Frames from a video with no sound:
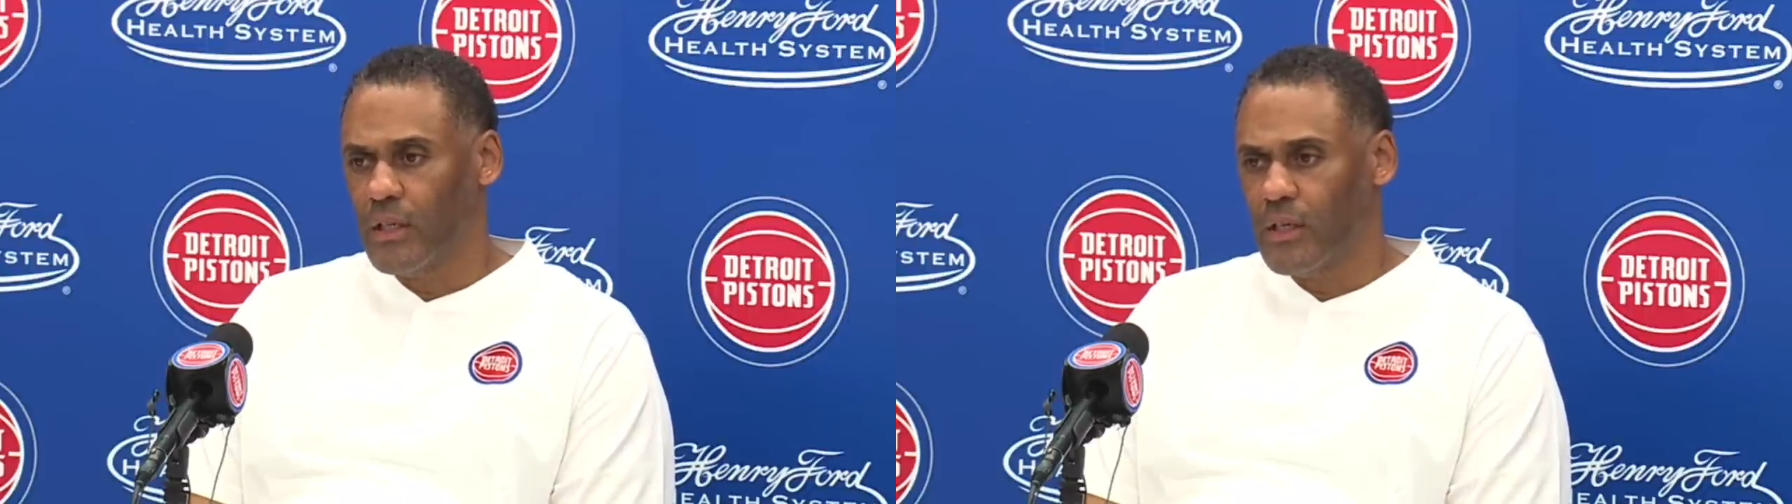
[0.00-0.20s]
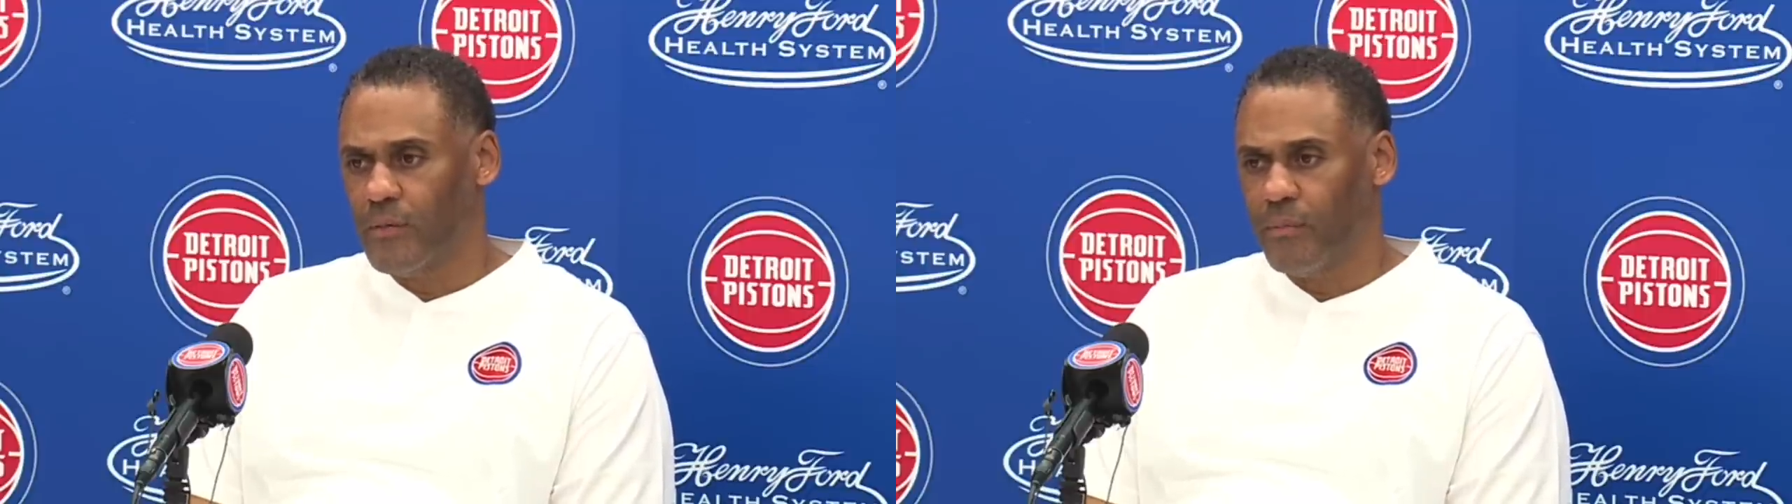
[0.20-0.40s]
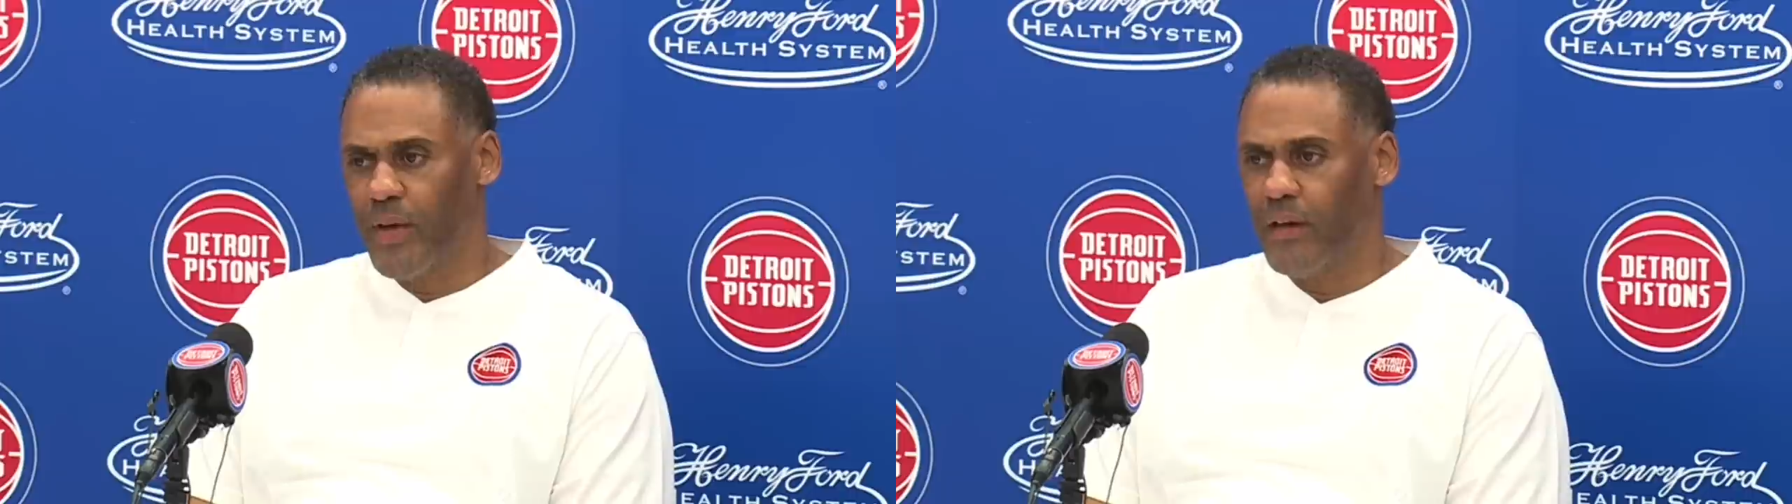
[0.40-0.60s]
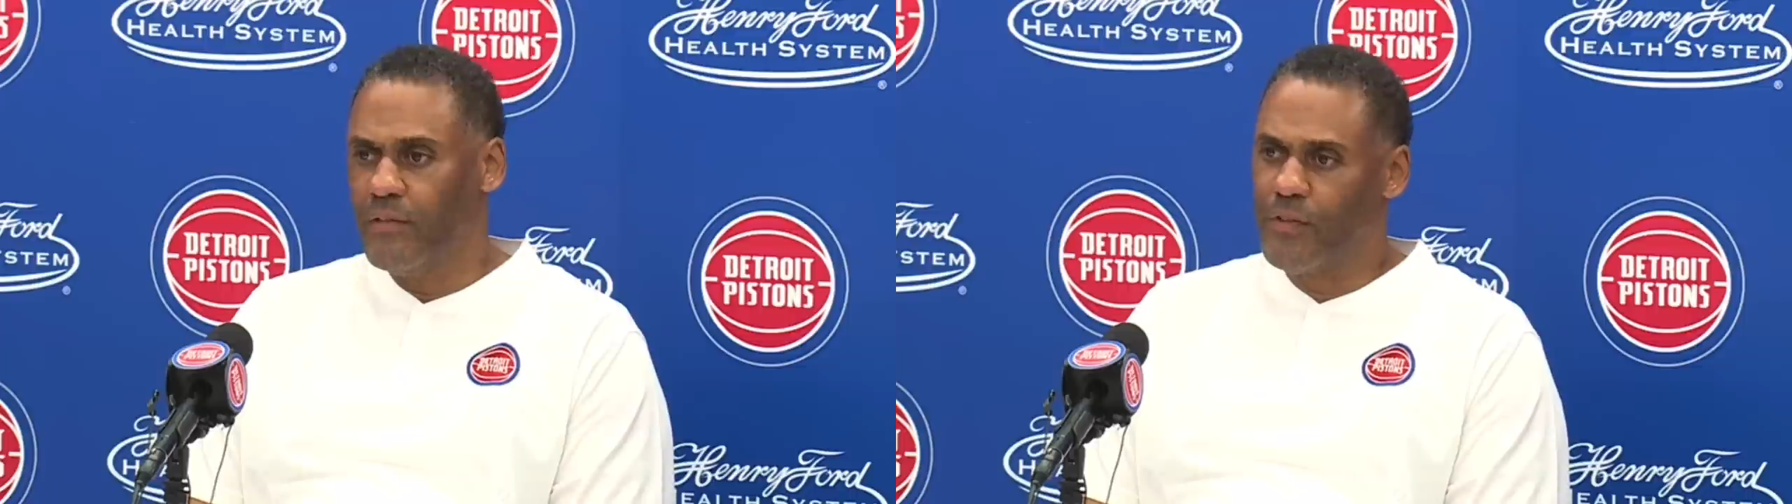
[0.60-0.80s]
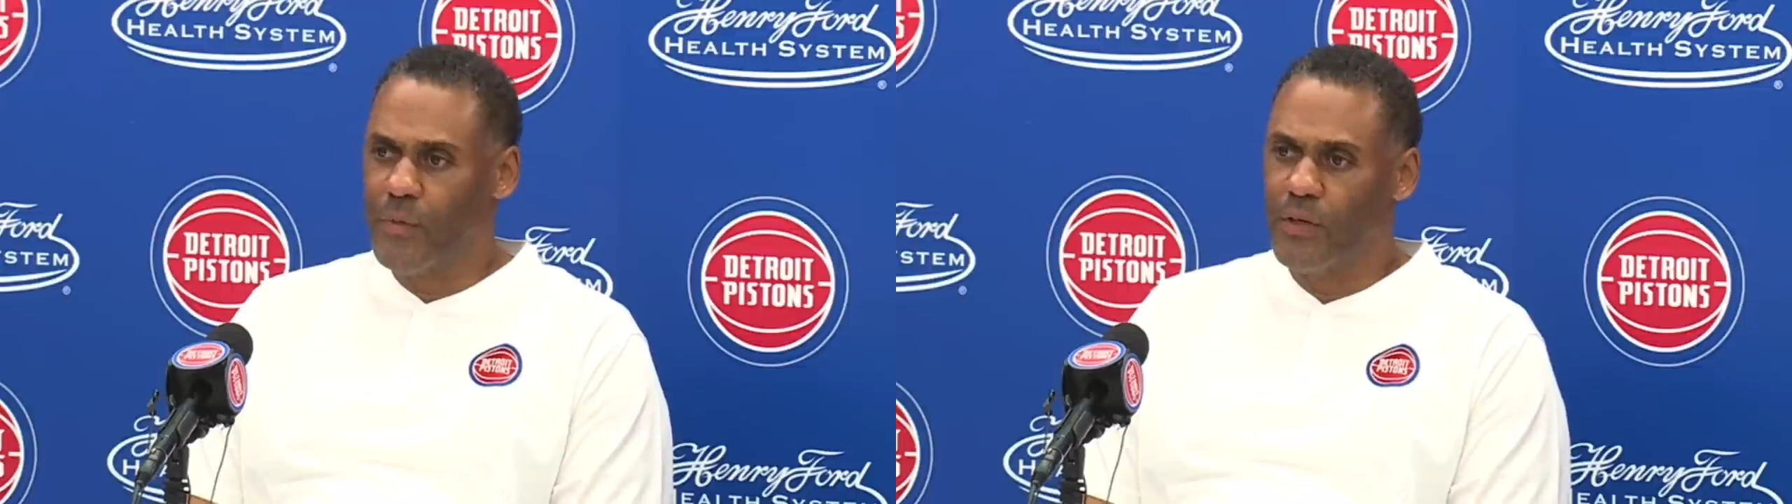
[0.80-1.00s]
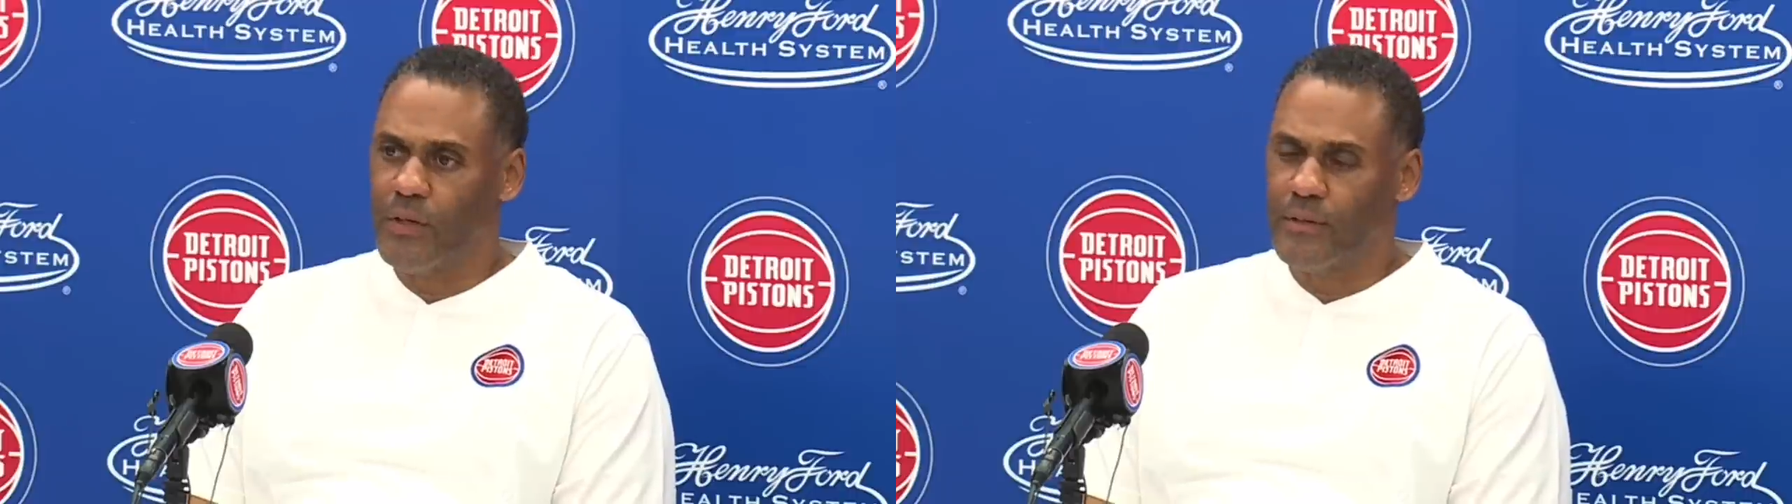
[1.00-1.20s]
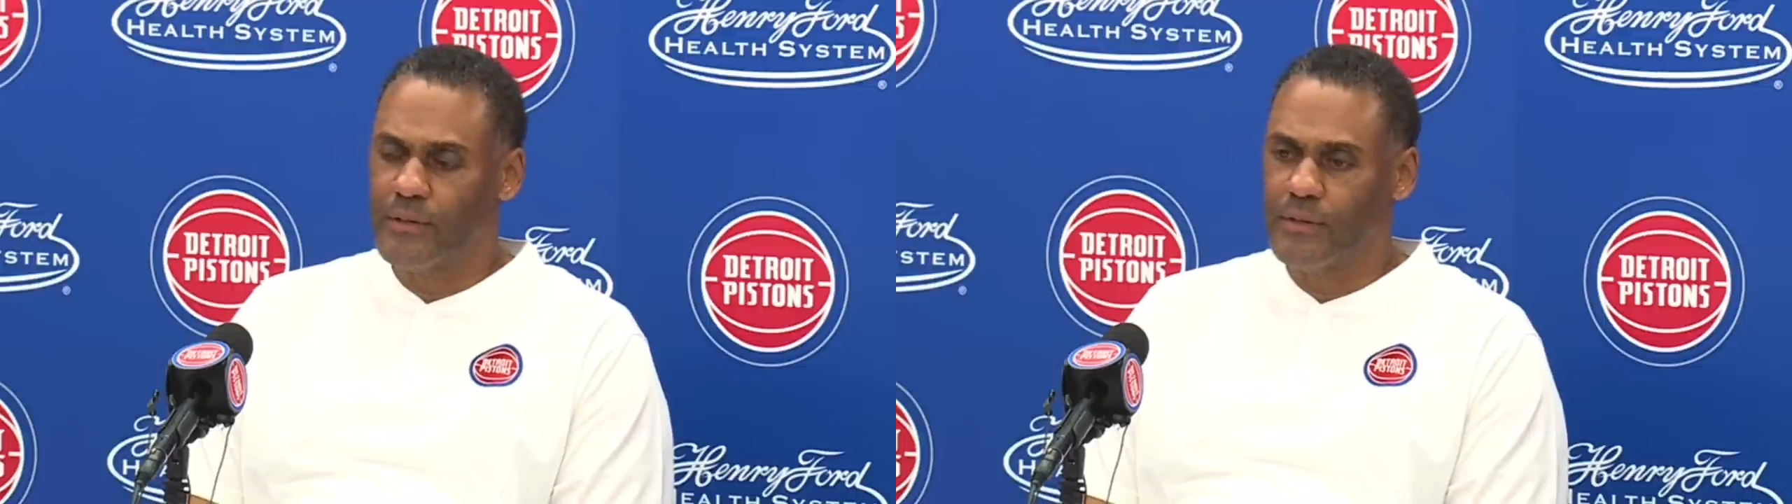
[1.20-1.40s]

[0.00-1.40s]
competitive spirit,